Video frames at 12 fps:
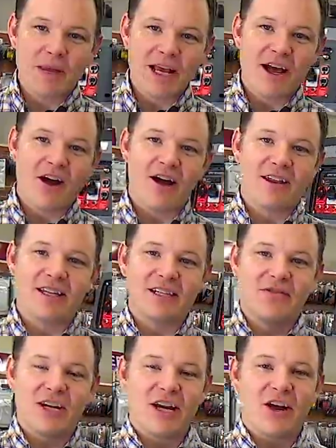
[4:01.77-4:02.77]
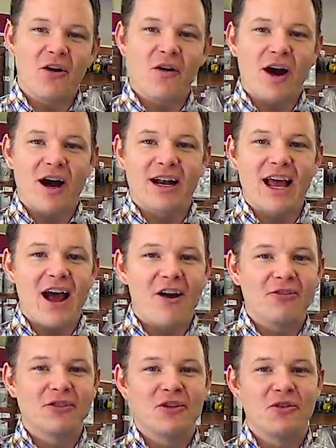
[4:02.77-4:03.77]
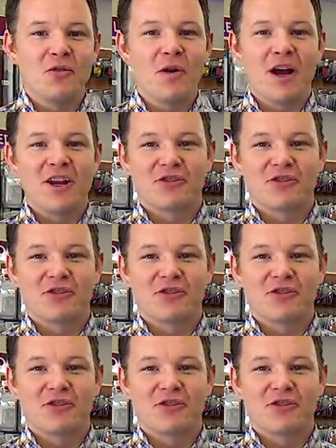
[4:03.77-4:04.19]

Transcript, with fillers: me on this video on how to